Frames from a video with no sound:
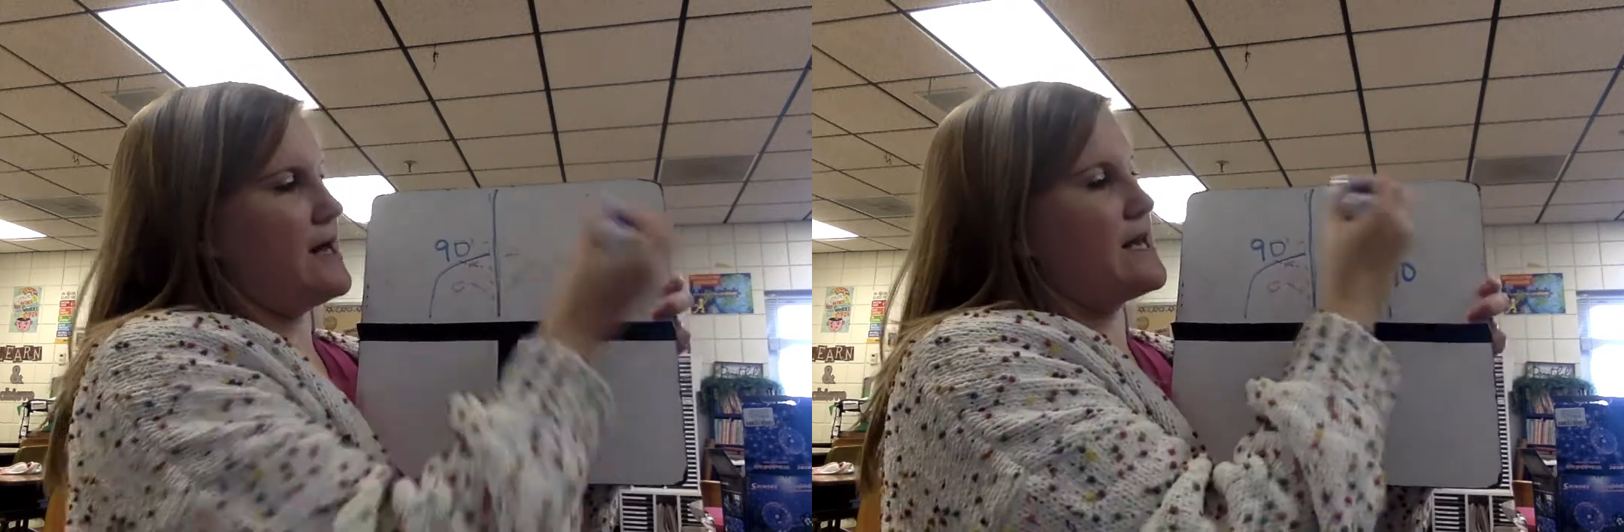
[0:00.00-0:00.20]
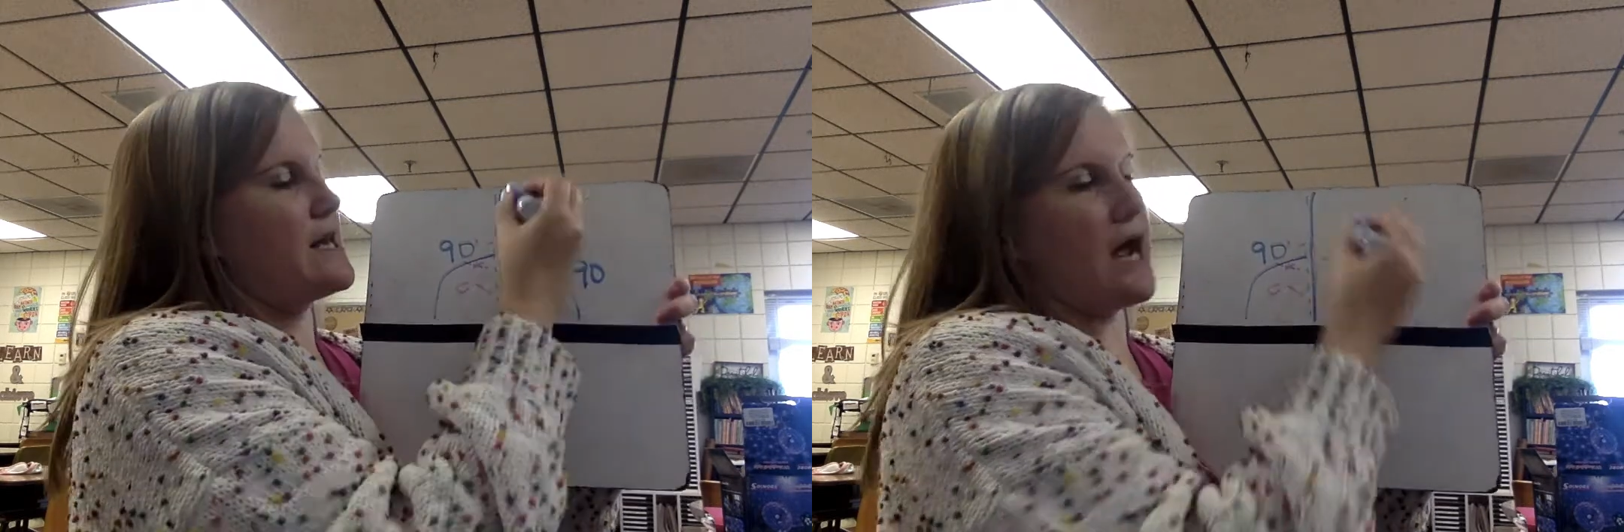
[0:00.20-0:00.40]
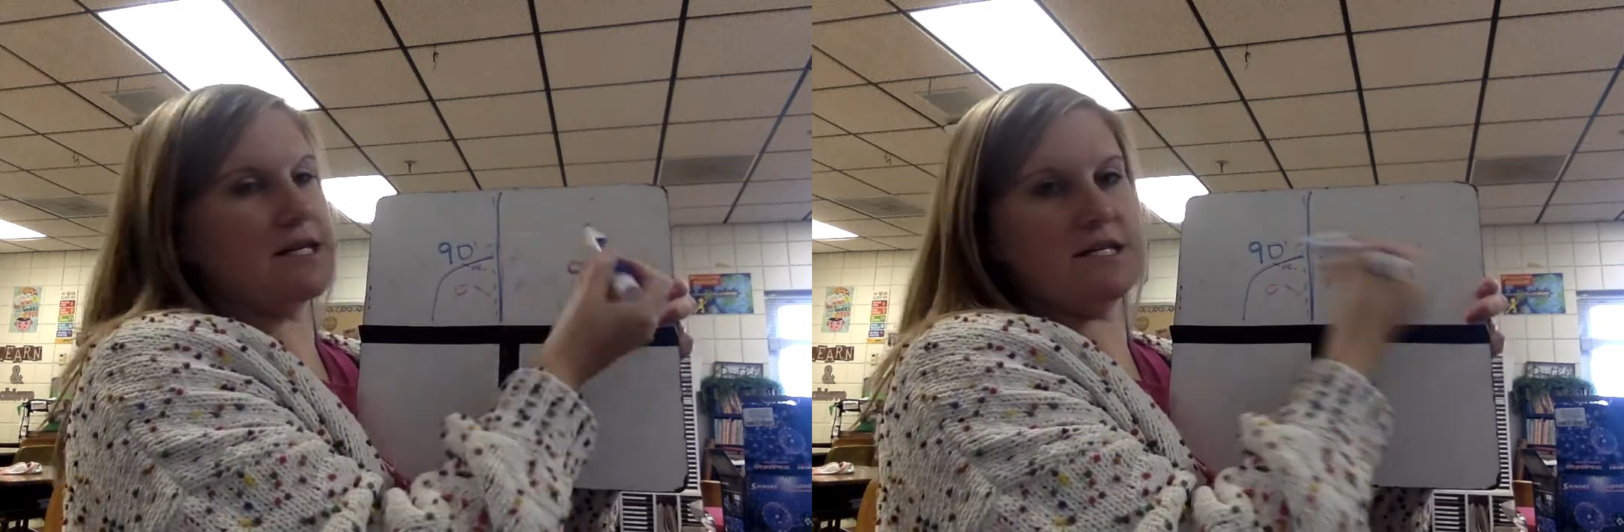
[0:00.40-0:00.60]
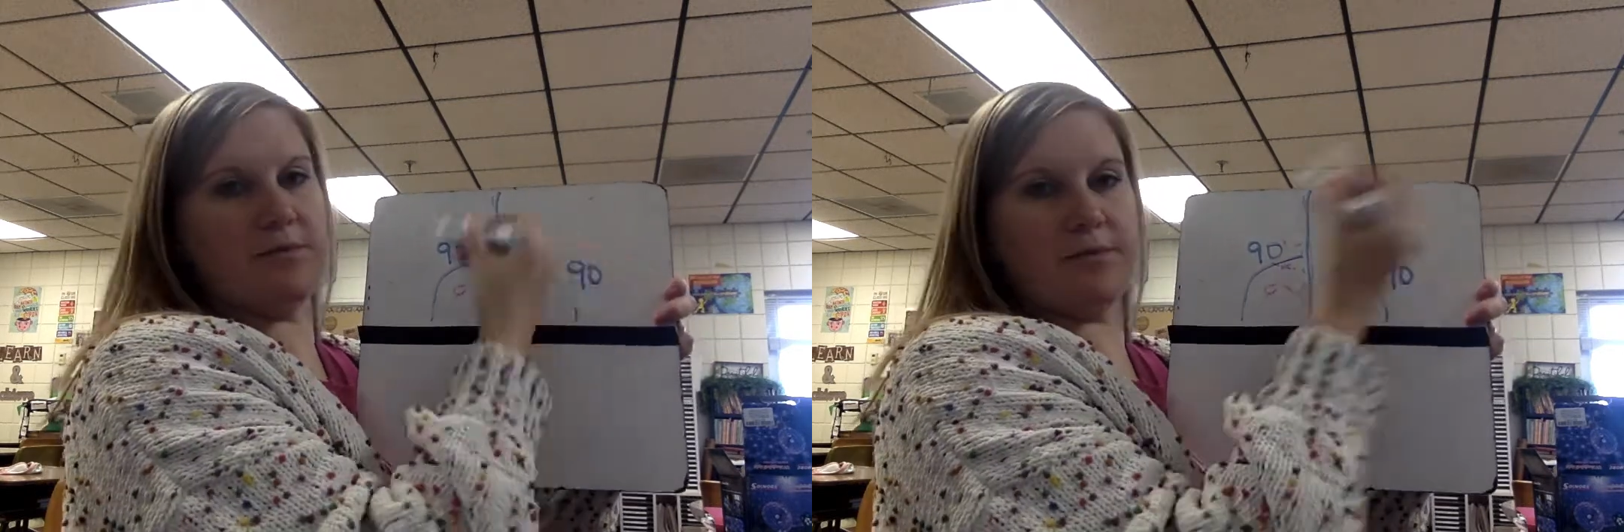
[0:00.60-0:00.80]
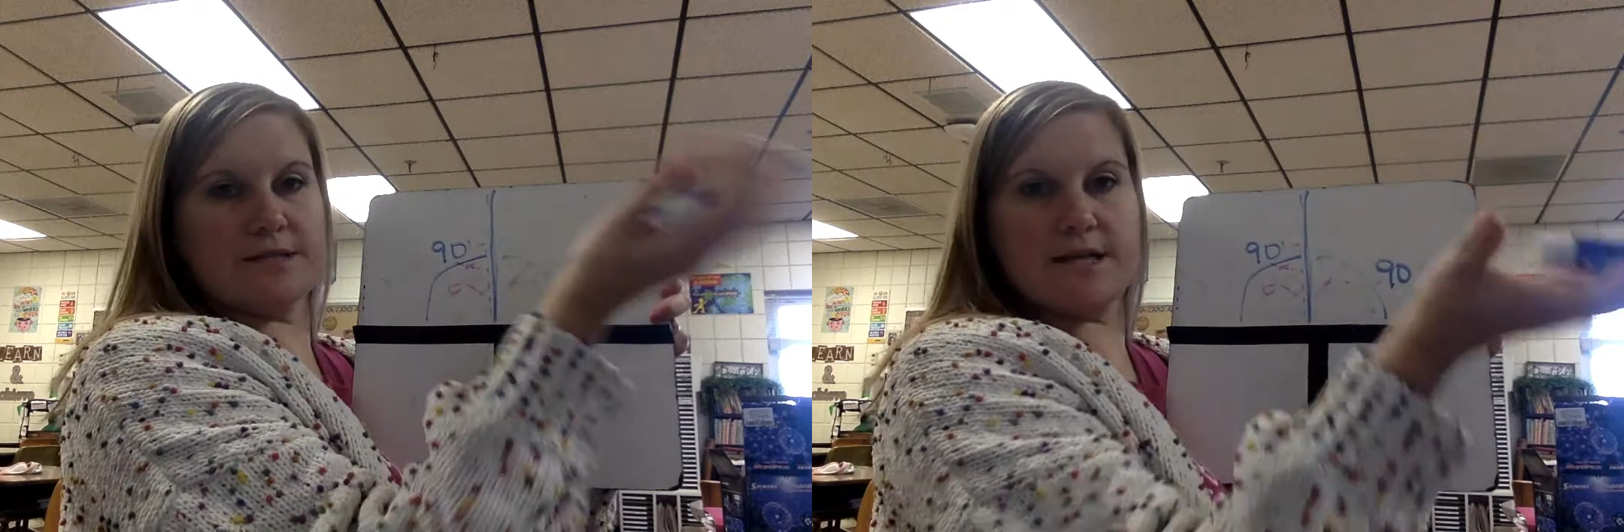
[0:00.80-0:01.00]
90
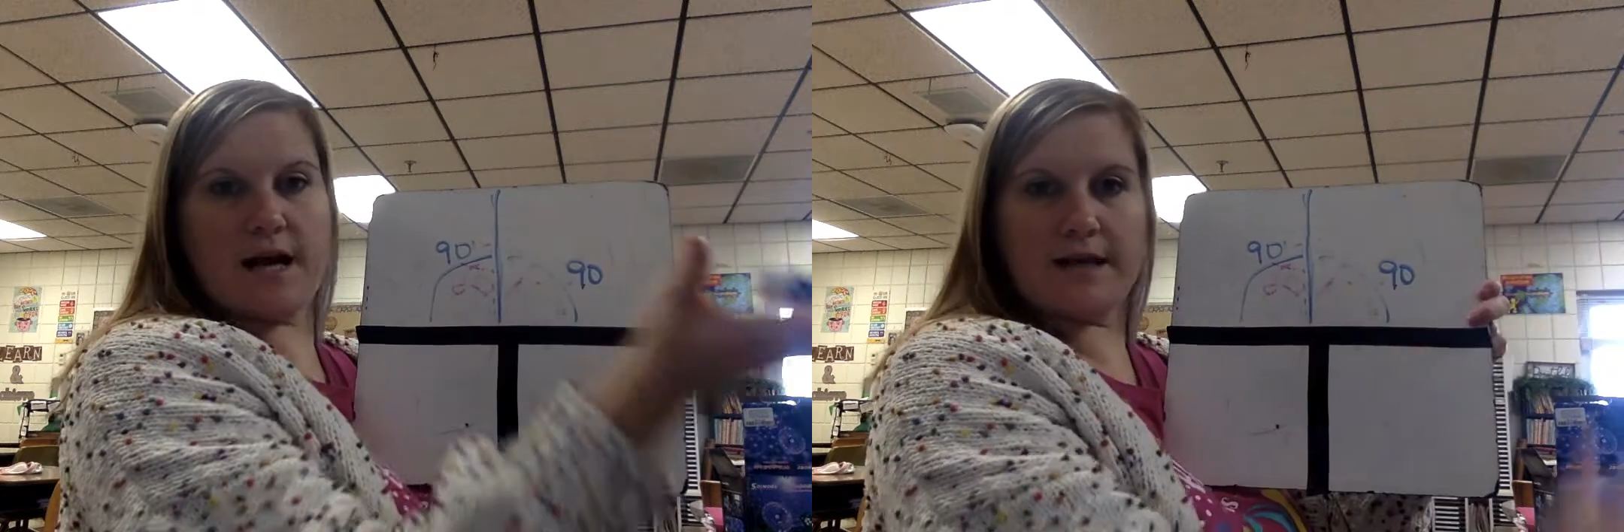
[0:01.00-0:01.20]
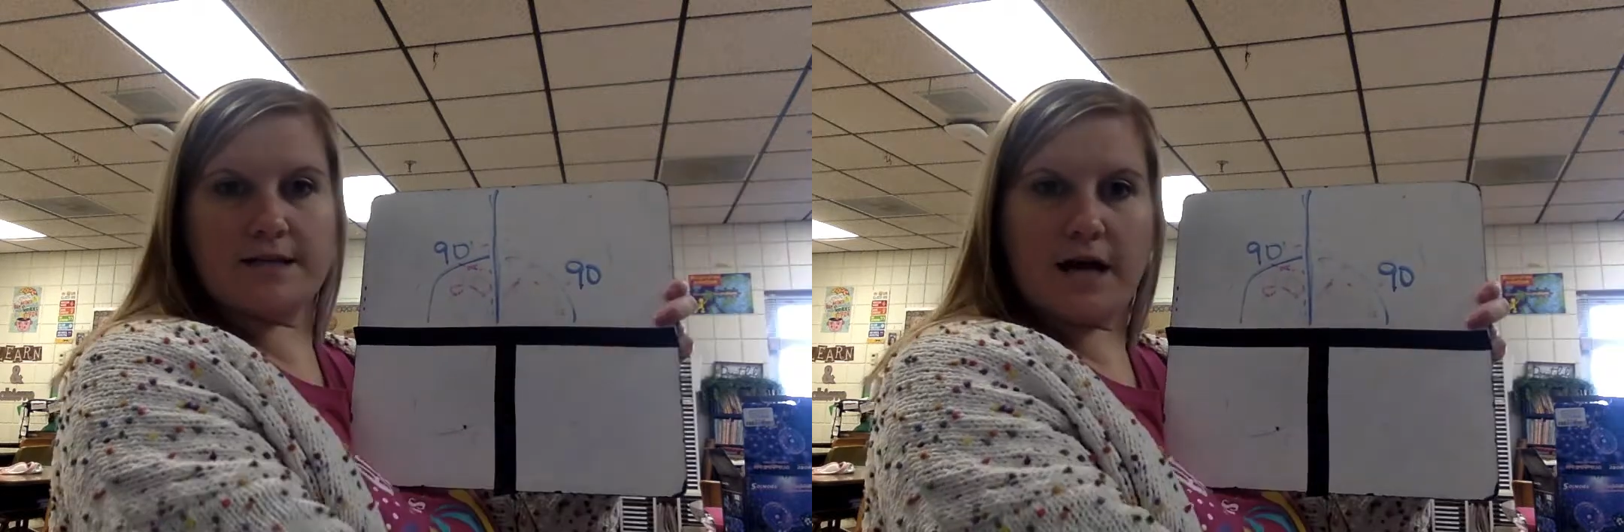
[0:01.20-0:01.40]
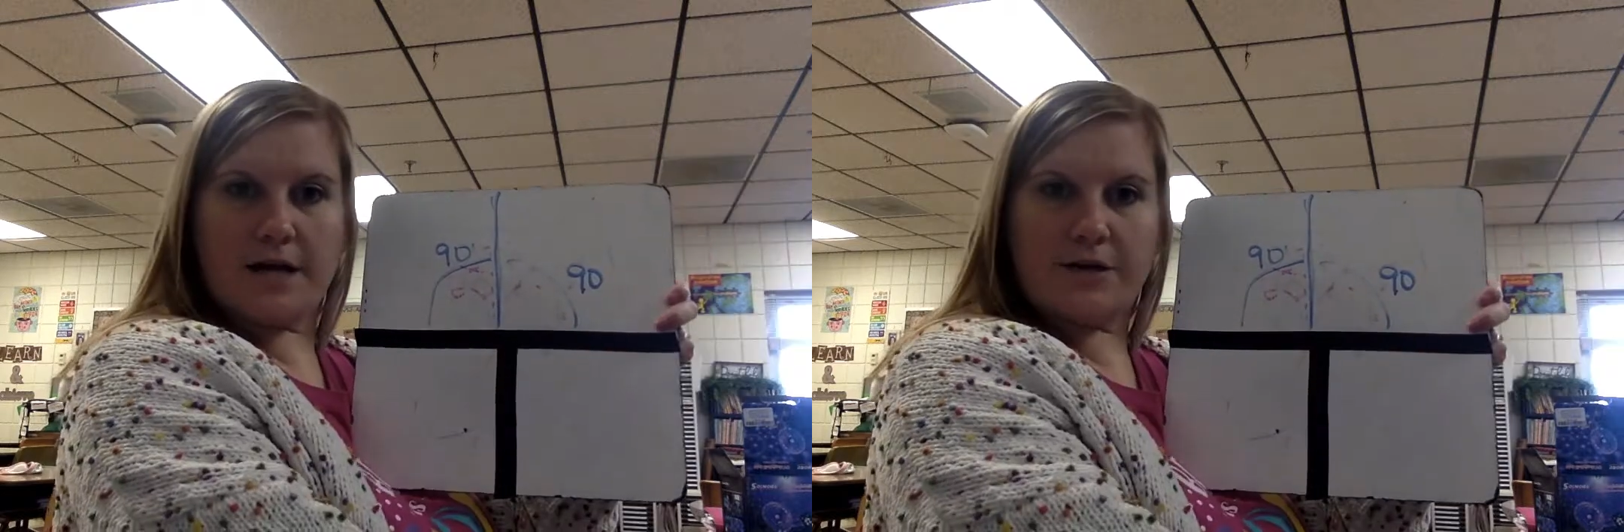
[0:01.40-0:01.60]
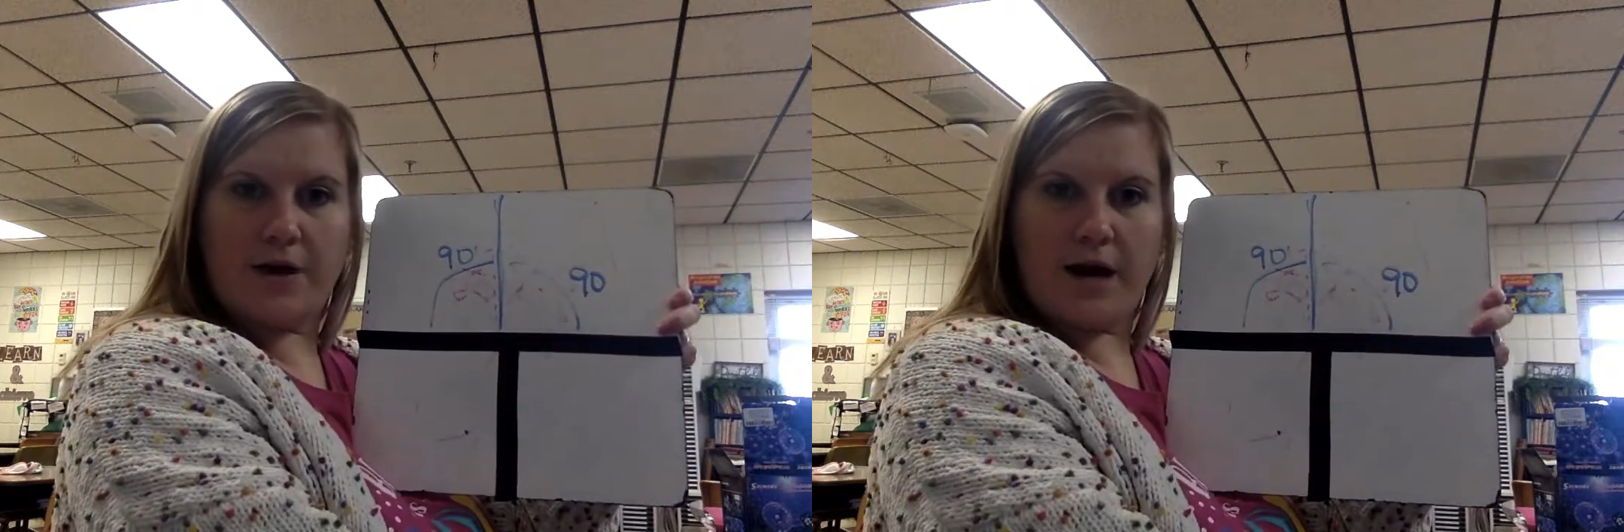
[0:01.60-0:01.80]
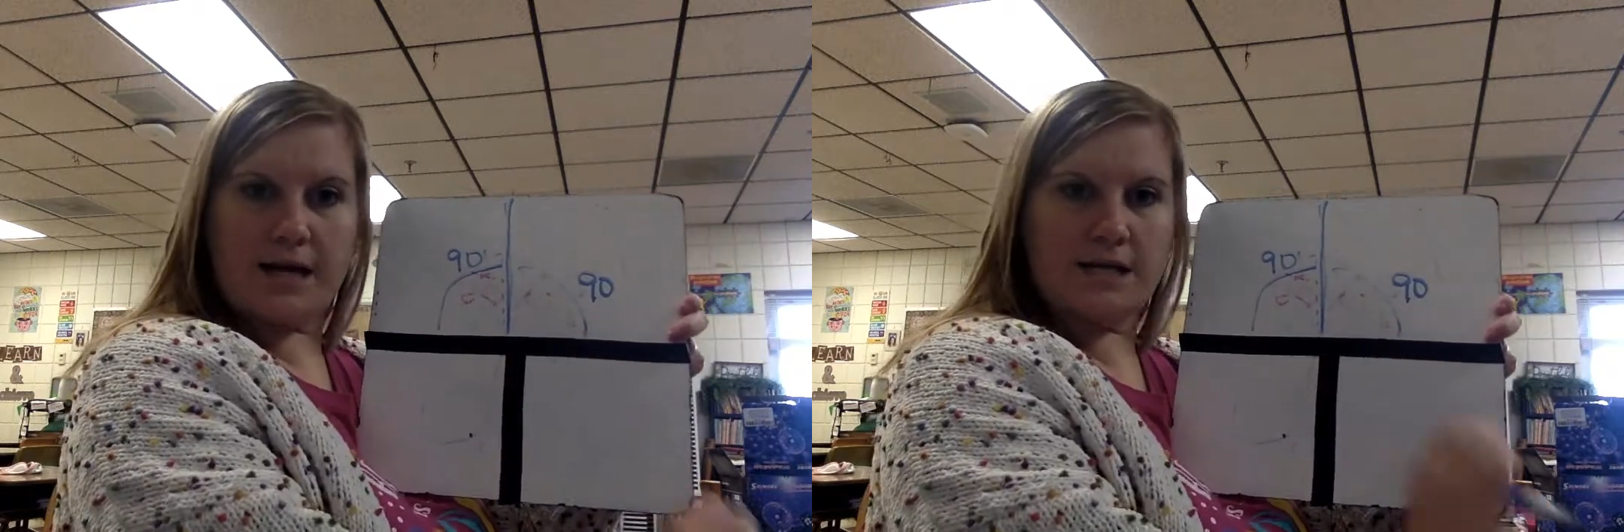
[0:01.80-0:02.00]
plus 90 is
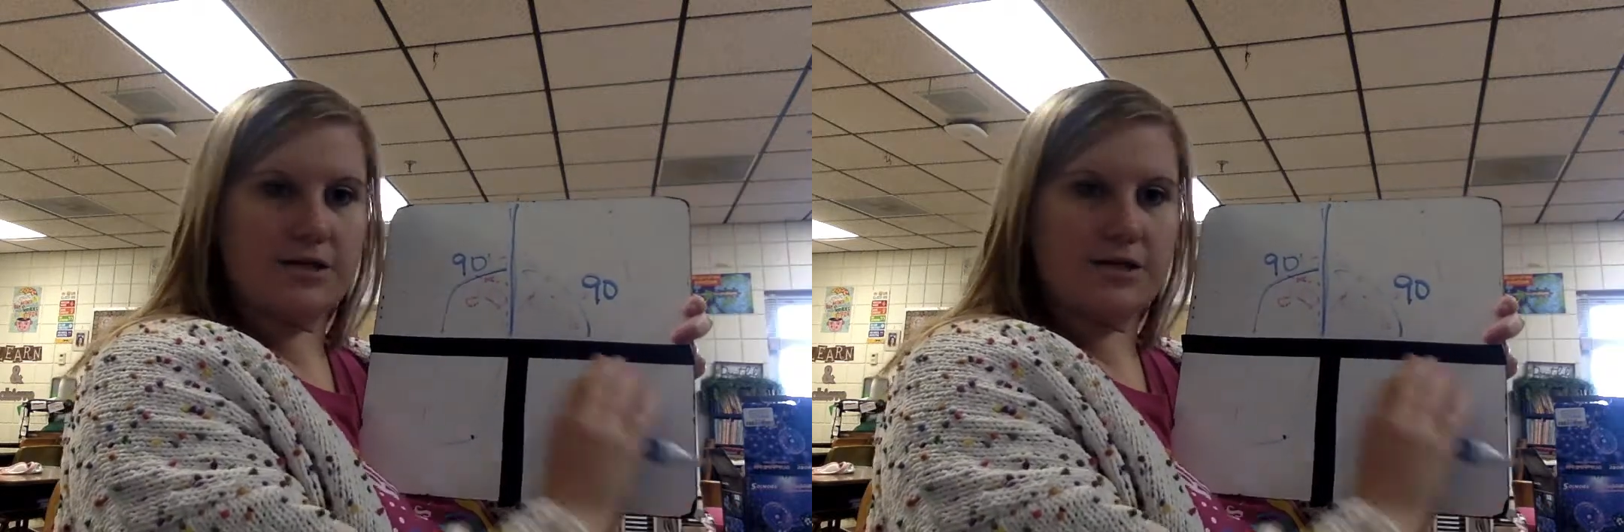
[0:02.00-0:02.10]
180,